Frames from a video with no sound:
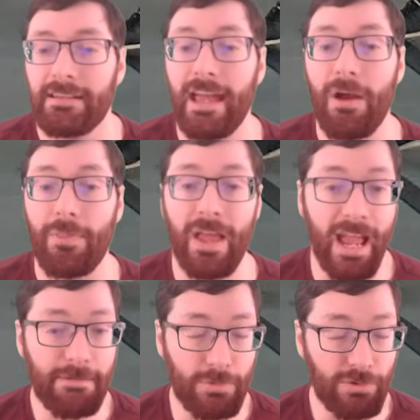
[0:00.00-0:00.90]
Now, the
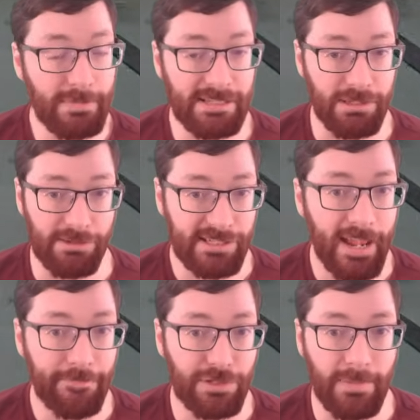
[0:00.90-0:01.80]
head movement still
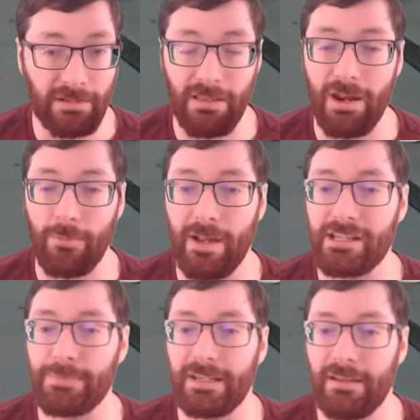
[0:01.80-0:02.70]
saves him in a lot of
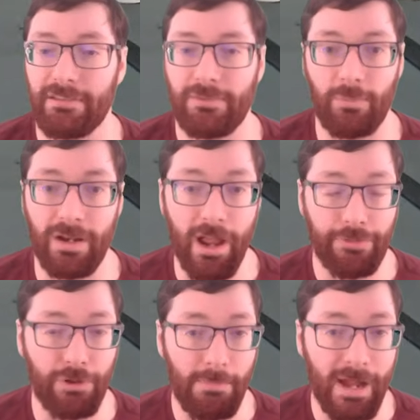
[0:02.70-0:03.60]
ways because when I
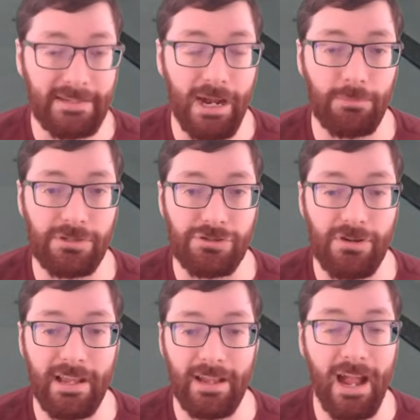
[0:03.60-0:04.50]
throw my downward
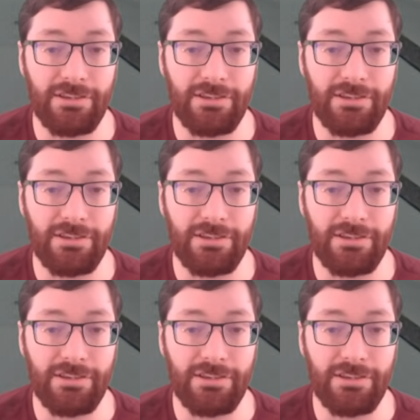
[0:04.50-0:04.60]
strike,